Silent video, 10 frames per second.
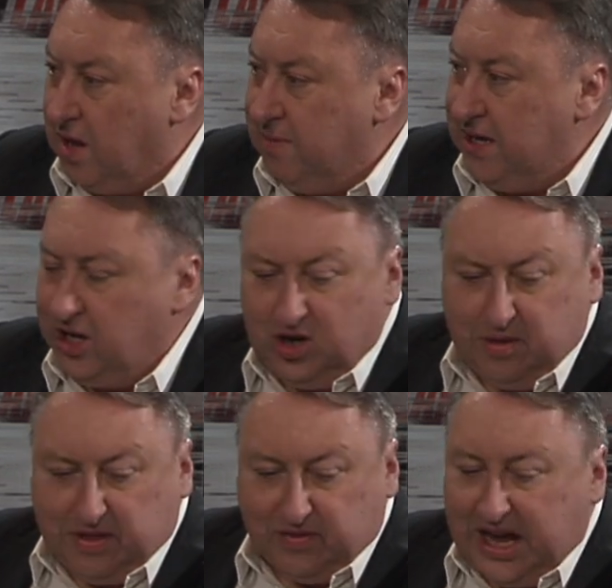I mean, in
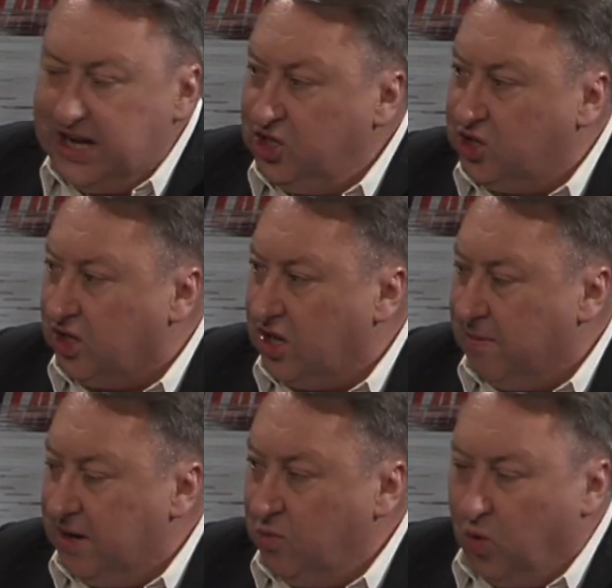terms of the engines, I
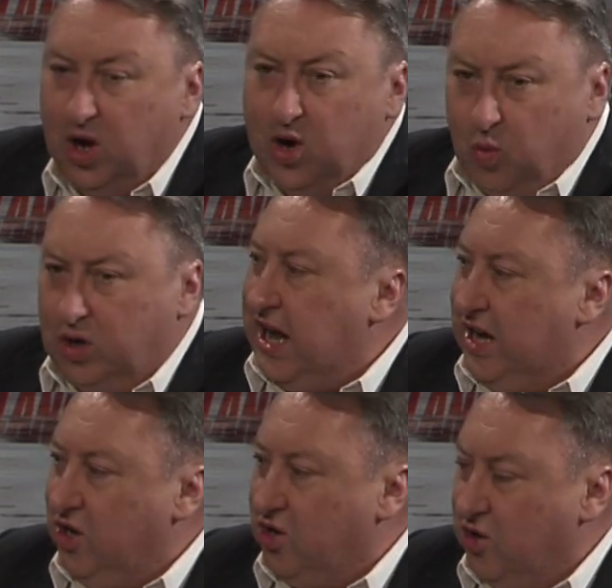mean, what what
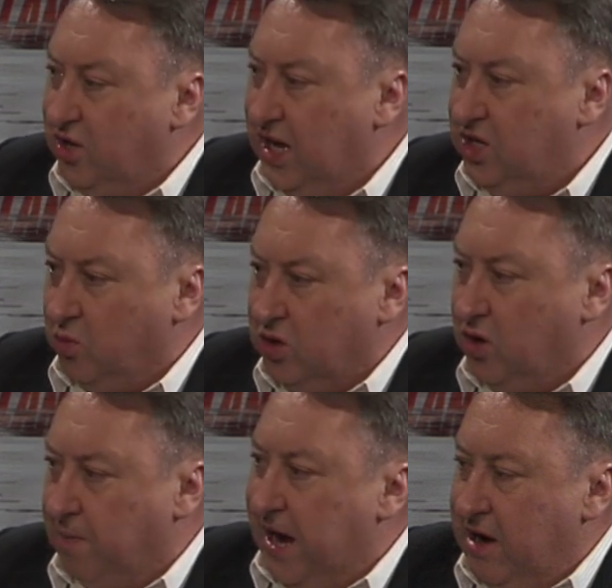can you do to the engine? What sort
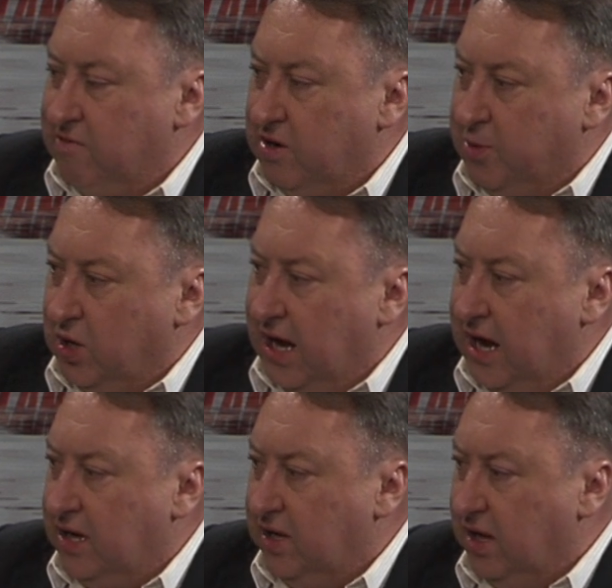of power are you putting
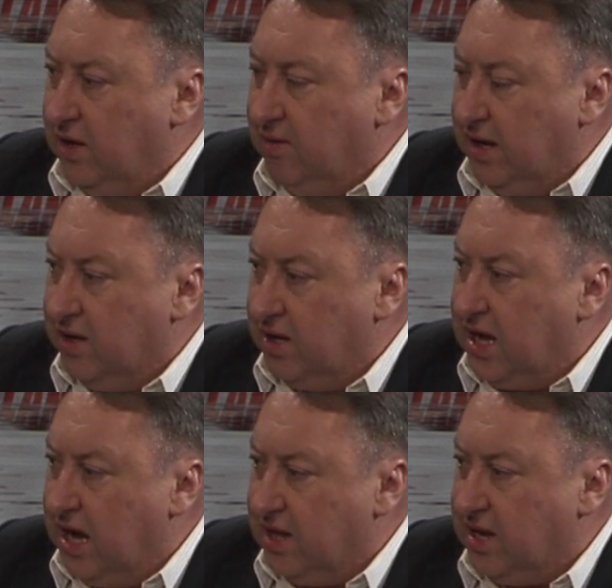out in, in, in these
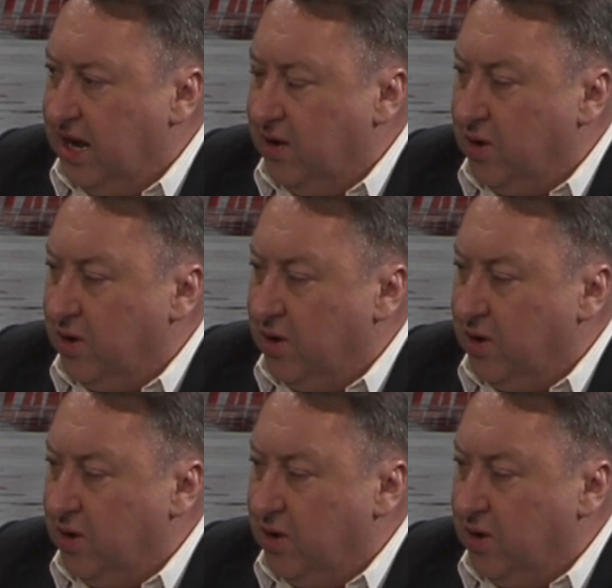cars now?